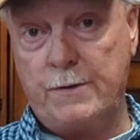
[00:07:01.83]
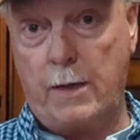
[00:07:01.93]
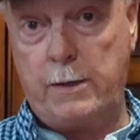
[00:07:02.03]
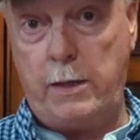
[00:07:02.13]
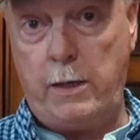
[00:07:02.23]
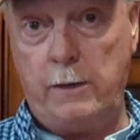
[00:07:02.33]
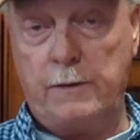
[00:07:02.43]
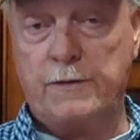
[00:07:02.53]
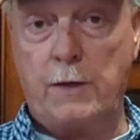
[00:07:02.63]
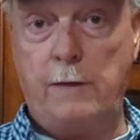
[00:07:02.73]
as I can
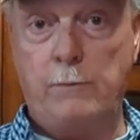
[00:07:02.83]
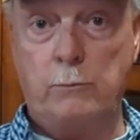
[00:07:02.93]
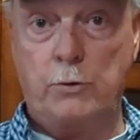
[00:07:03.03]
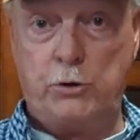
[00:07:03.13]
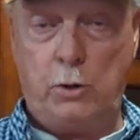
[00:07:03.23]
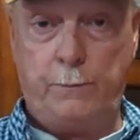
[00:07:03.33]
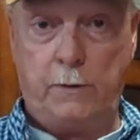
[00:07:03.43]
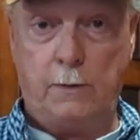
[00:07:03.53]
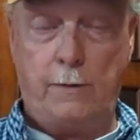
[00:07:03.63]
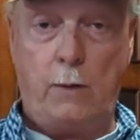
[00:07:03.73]
to save on the
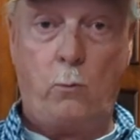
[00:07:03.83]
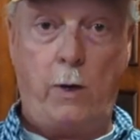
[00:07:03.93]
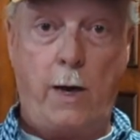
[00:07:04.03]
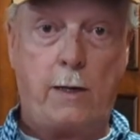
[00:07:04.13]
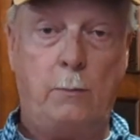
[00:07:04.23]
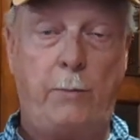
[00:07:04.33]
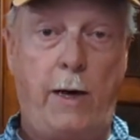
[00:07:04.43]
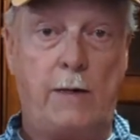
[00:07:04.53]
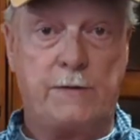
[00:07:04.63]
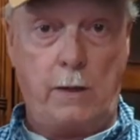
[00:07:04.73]
shipping, and that way I can
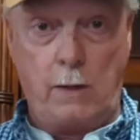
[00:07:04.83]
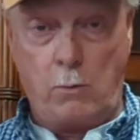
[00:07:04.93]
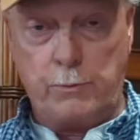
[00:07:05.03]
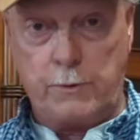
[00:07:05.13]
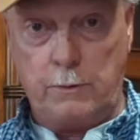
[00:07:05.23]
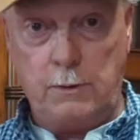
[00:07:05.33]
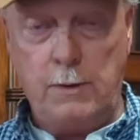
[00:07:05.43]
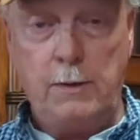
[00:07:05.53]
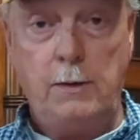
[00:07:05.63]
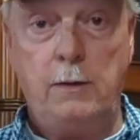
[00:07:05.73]
pass that on to
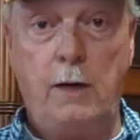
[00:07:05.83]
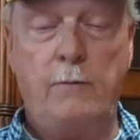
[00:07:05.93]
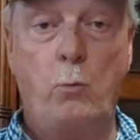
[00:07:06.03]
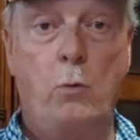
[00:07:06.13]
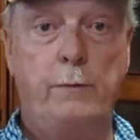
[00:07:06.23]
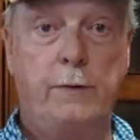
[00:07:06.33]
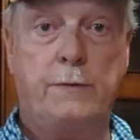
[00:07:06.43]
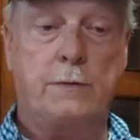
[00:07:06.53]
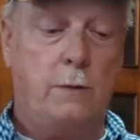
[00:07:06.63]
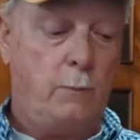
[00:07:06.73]
everyone
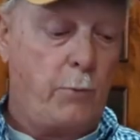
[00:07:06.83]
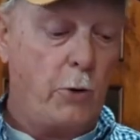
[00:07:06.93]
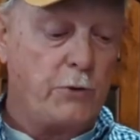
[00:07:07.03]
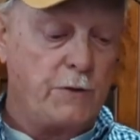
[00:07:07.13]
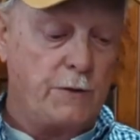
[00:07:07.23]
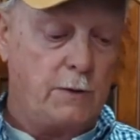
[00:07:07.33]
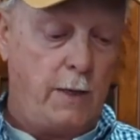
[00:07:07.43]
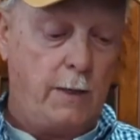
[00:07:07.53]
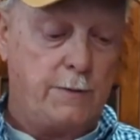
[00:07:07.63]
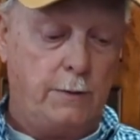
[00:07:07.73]
that purchases
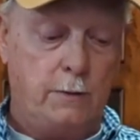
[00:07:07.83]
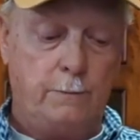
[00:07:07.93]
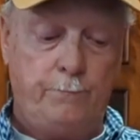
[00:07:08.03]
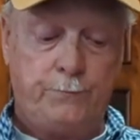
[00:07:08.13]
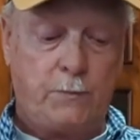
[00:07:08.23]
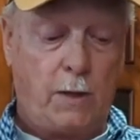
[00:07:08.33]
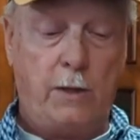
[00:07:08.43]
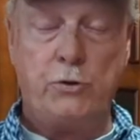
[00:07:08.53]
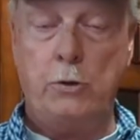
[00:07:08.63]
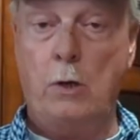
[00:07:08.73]
an antenna.
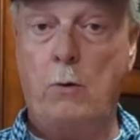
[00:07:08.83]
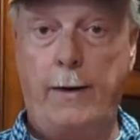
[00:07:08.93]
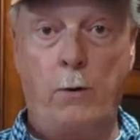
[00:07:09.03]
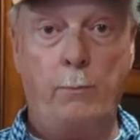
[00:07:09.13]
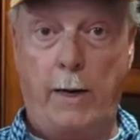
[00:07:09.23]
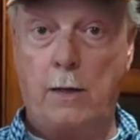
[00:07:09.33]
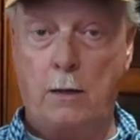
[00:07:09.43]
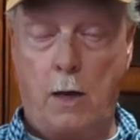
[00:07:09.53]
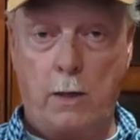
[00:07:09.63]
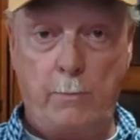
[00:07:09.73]
As you know, I don't make a
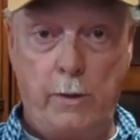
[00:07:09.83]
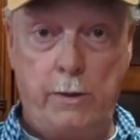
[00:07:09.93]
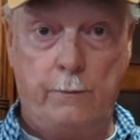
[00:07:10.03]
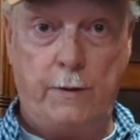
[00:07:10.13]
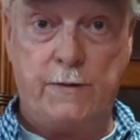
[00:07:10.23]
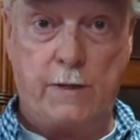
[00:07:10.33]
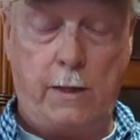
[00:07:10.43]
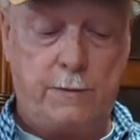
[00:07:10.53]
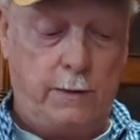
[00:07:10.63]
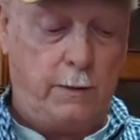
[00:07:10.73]
lot of money on these
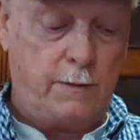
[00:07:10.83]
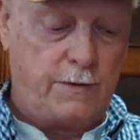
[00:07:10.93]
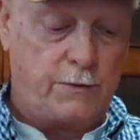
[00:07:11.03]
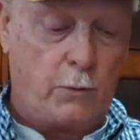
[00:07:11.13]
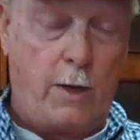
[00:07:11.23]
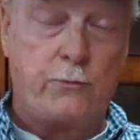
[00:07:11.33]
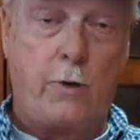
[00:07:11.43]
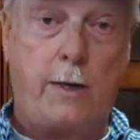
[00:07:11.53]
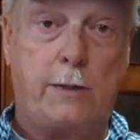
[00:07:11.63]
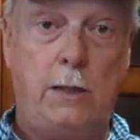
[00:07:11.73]
antennas, and so I
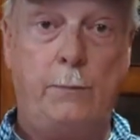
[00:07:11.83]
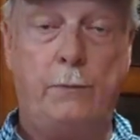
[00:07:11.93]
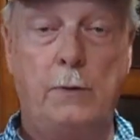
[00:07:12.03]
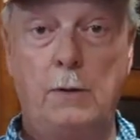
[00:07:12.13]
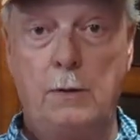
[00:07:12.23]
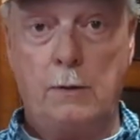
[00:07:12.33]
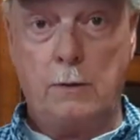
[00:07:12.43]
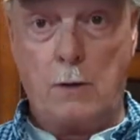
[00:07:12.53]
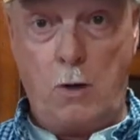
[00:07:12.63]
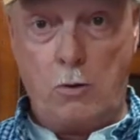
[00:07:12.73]
try to keep
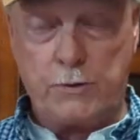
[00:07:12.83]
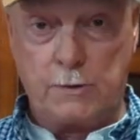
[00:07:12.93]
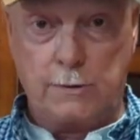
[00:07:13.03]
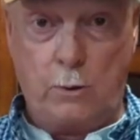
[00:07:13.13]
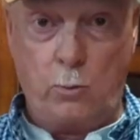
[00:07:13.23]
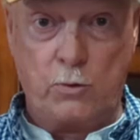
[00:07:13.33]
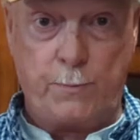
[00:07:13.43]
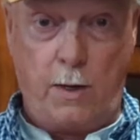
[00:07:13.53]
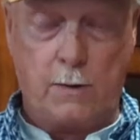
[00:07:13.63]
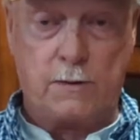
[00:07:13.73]
the cost as low as
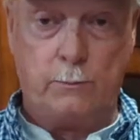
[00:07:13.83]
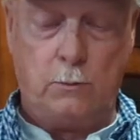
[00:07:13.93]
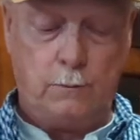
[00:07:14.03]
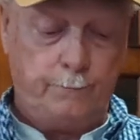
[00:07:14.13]
possible.